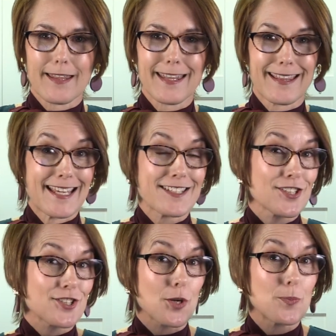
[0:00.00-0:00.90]
I think that's
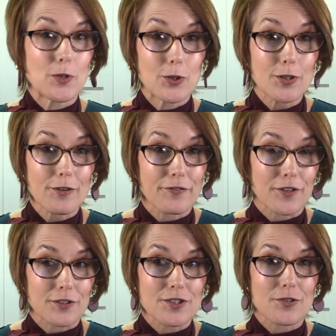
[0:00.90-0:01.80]
just so
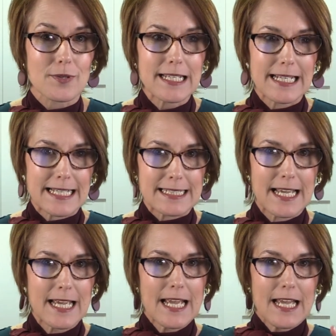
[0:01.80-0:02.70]
beautiful to realize.
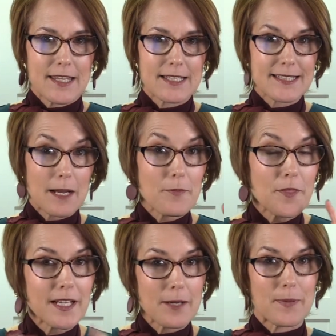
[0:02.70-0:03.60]
There's
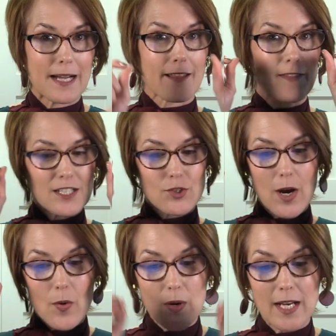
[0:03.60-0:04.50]
something about it, and that's why
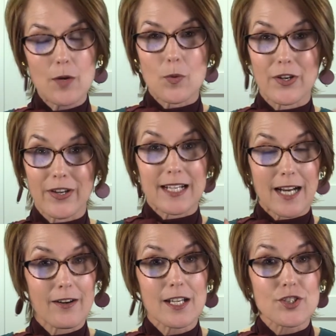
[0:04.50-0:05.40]
I really want to
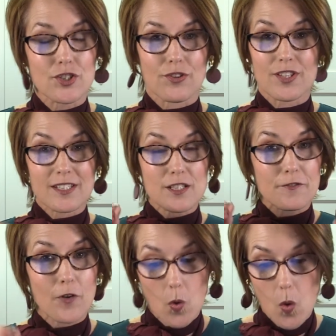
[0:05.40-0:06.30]
encourage you. This is
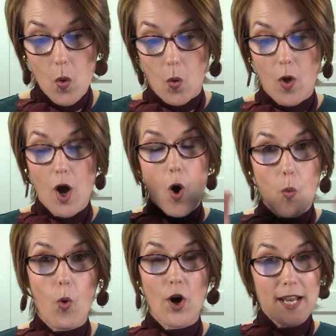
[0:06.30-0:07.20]
for all.
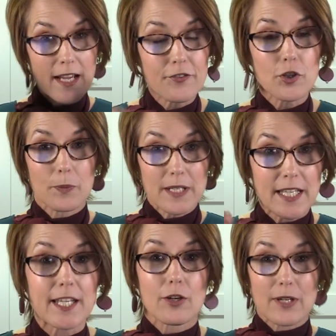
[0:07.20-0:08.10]
What have you been
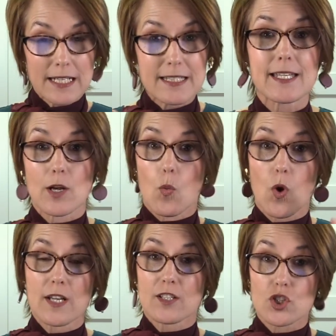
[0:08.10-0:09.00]
hearing and seeing?
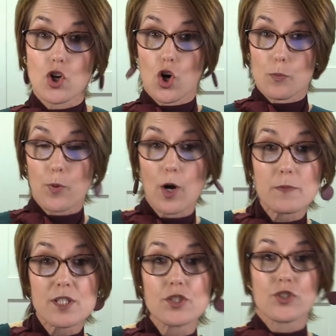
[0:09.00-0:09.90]
What has God
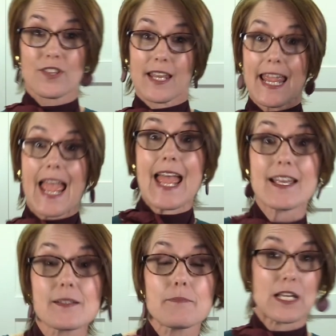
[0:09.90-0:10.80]
prompted you that he
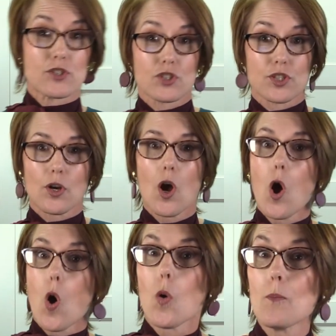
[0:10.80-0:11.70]
has mentioned to you?
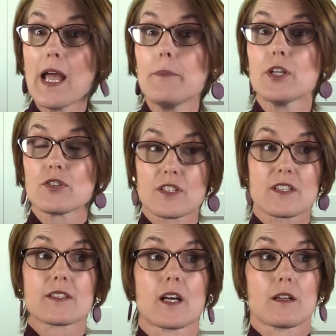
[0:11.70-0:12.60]
Or maybe you just
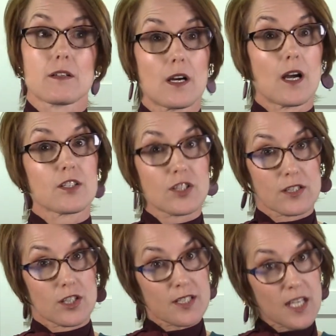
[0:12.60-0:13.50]
decided, oh,
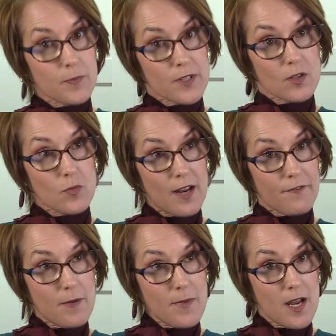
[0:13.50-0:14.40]
just keep this away
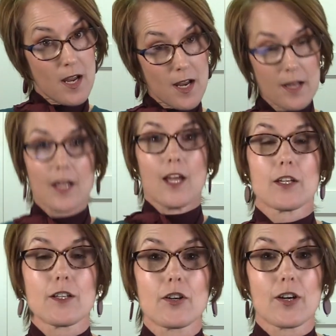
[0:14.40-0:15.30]
from me.
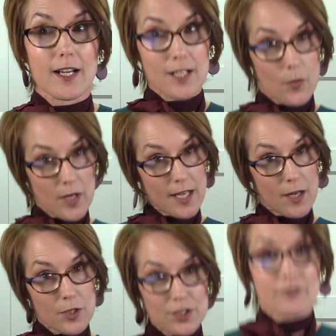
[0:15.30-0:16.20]
You know, God, I don't want to hear
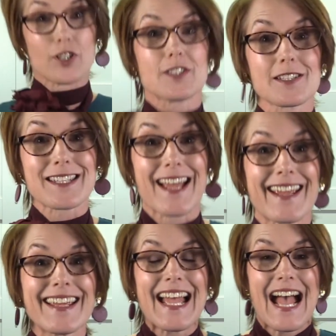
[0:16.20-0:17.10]
what you've got to
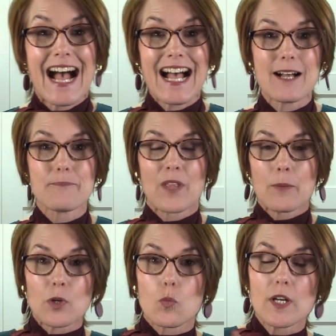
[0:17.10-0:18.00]
say.
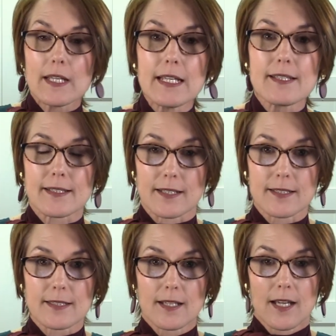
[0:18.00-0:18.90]
But what is
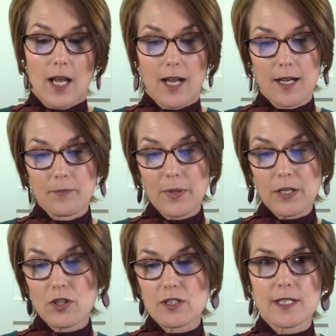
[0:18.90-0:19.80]
it?
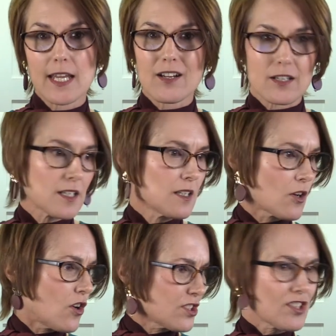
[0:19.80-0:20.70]
Because
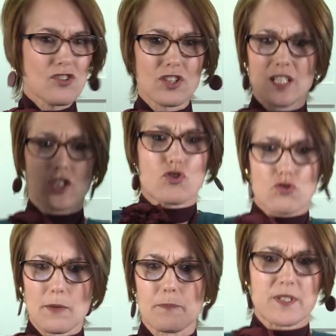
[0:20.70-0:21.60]
God's just not going to
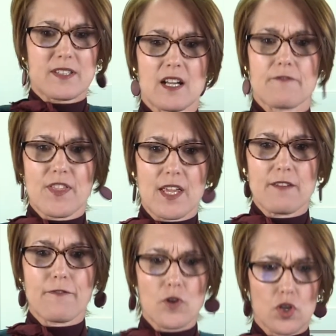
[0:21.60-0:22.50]
drop stuff there
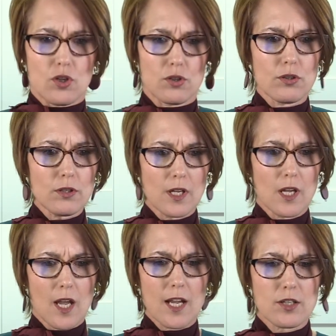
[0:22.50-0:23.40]
for you,
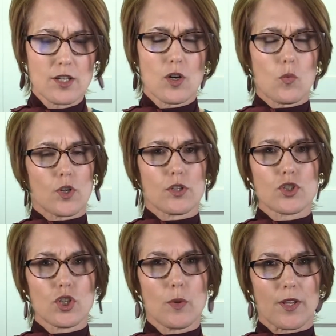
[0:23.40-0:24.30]
and you don't know what to
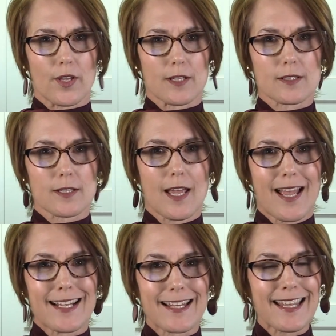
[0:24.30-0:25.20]
do with it.
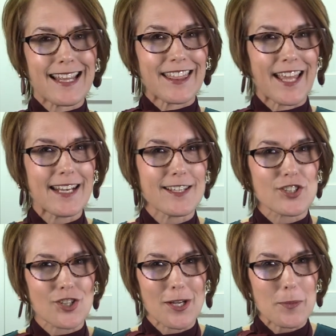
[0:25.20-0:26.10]
And I think that is
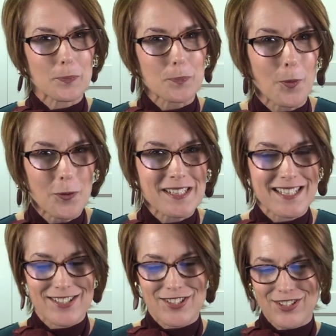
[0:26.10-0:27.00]
so
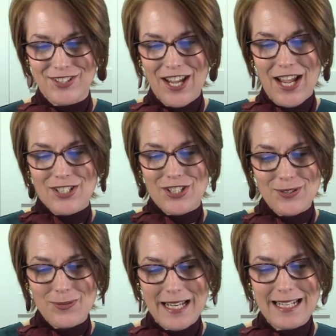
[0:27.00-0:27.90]
important to
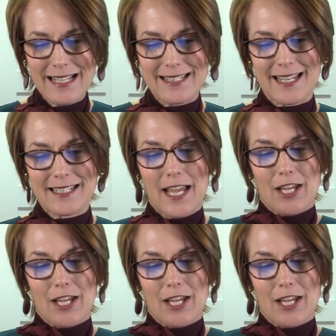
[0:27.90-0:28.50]
realize that.